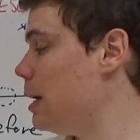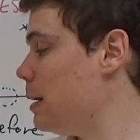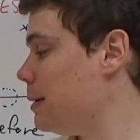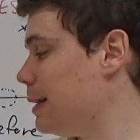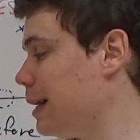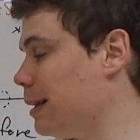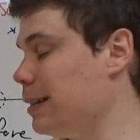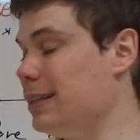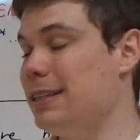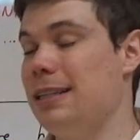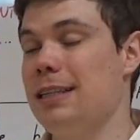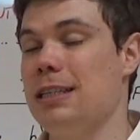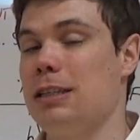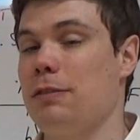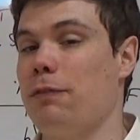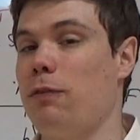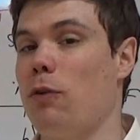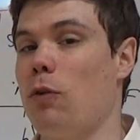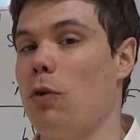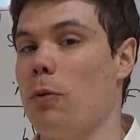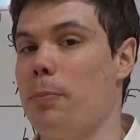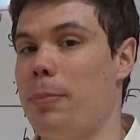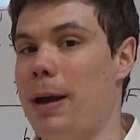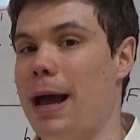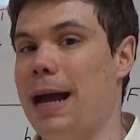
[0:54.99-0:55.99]
Now this is
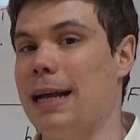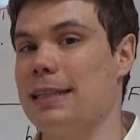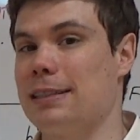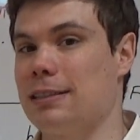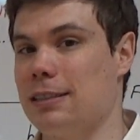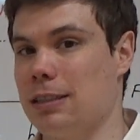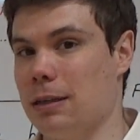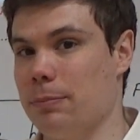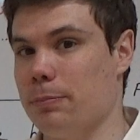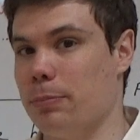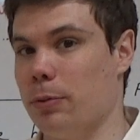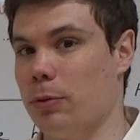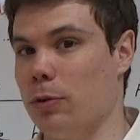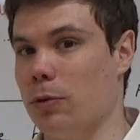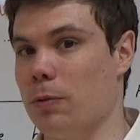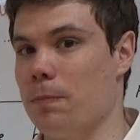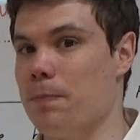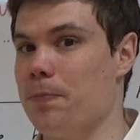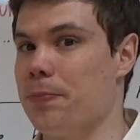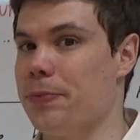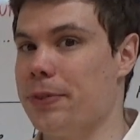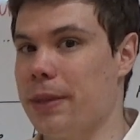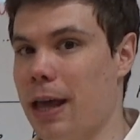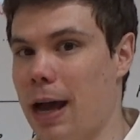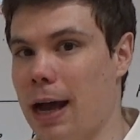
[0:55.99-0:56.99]
for past simple,
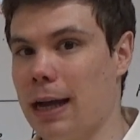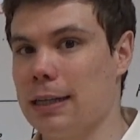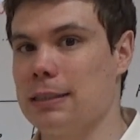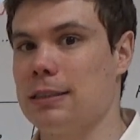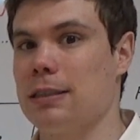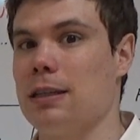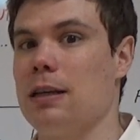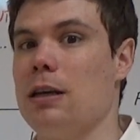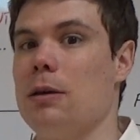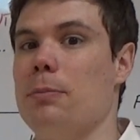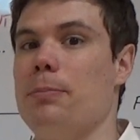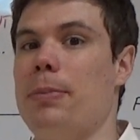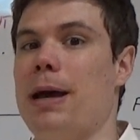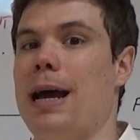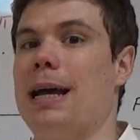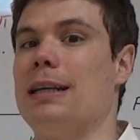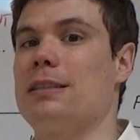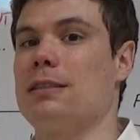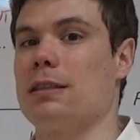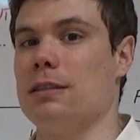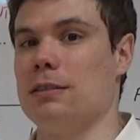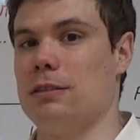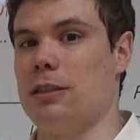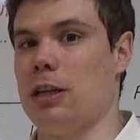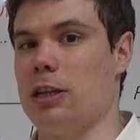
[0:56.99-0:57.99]
not
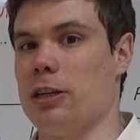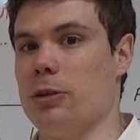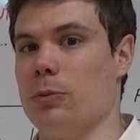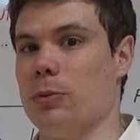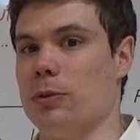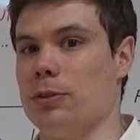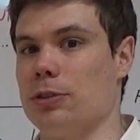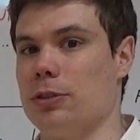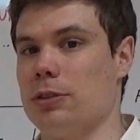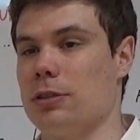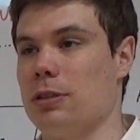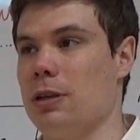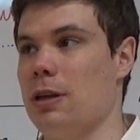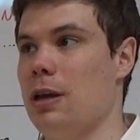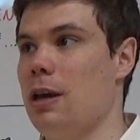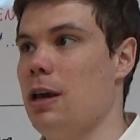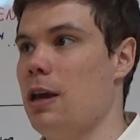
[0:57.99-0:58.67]
past continuous.